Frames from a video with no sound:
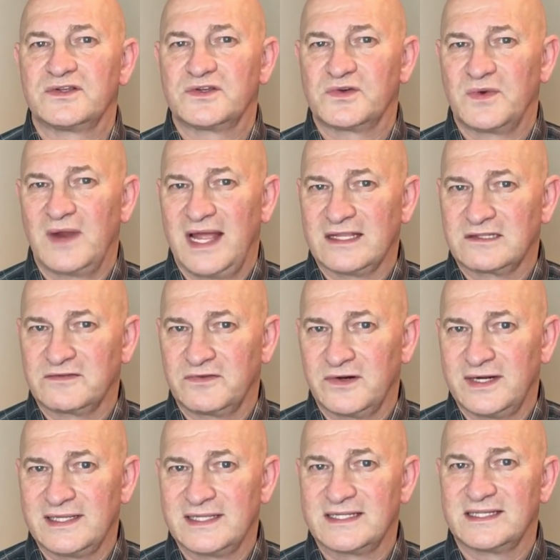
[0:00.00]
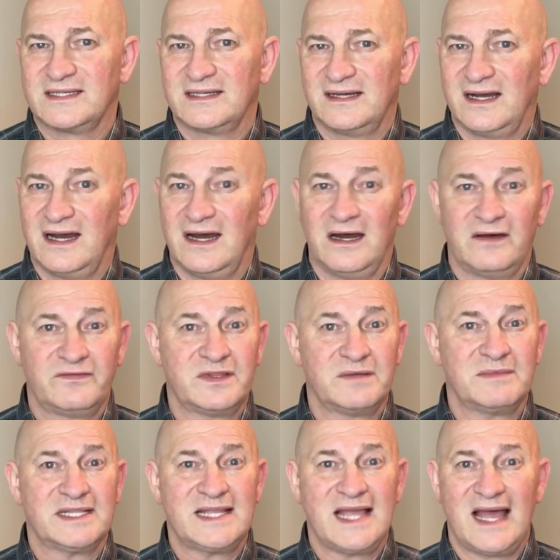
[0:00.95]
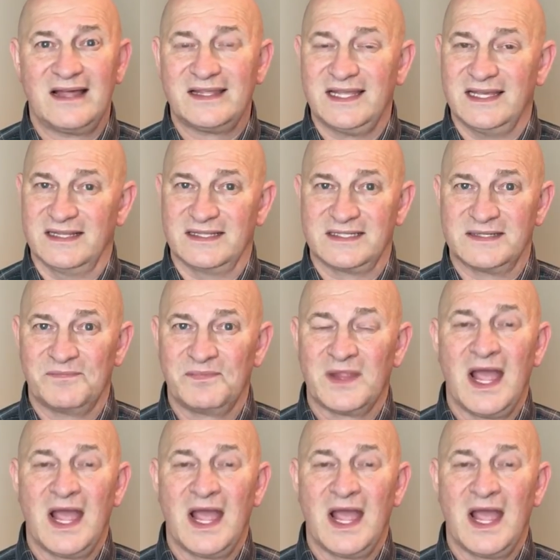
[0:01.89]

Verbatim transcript: transference of the medallions.